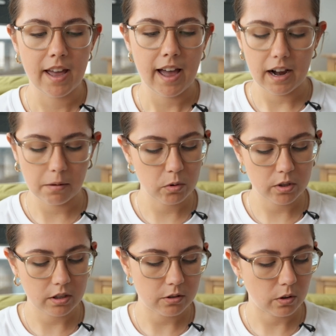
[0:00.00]
And I'm also
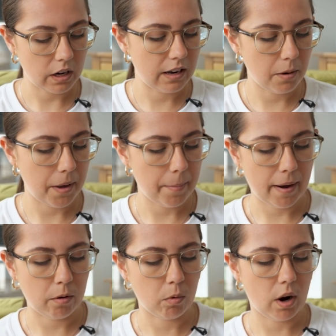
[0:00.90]
going to talk a little bit
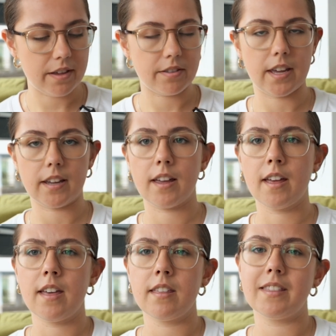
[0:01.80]
about what I think
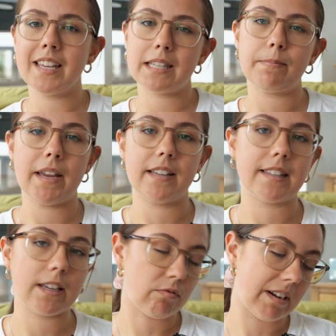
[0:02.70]
this
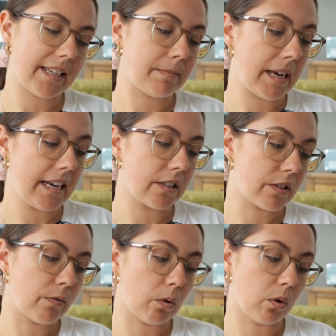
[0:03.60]
release means
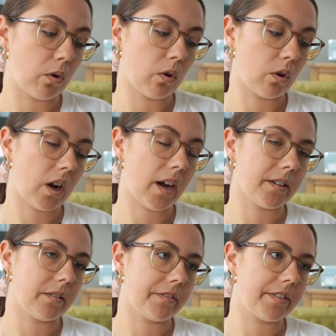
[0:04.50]
for kind of